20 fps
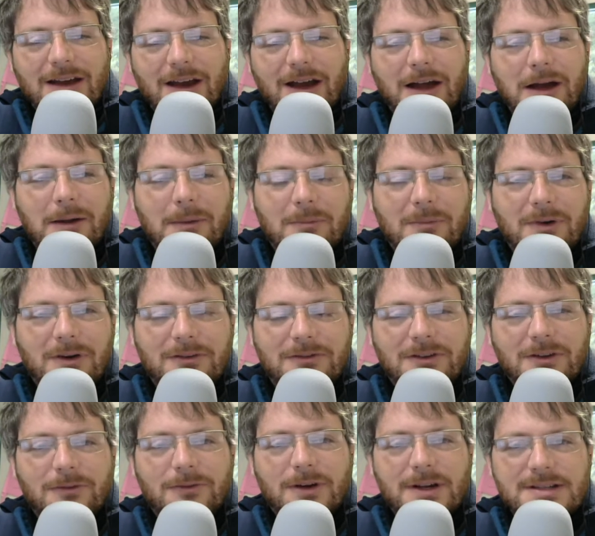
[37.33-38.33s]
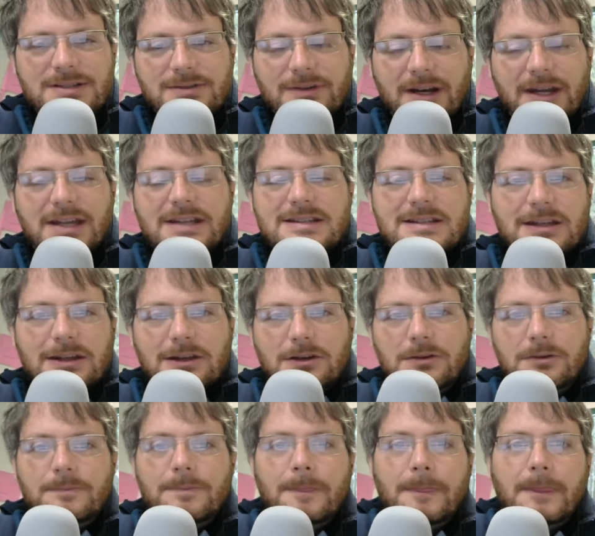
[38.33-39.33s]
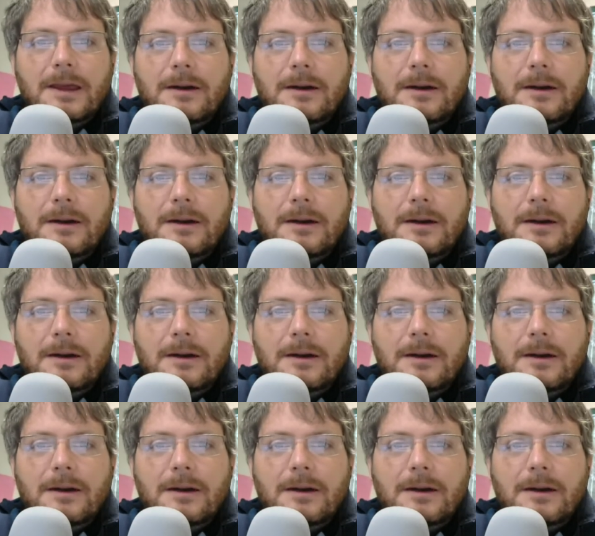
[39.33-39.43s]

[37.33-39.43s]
or feel frustrating to you,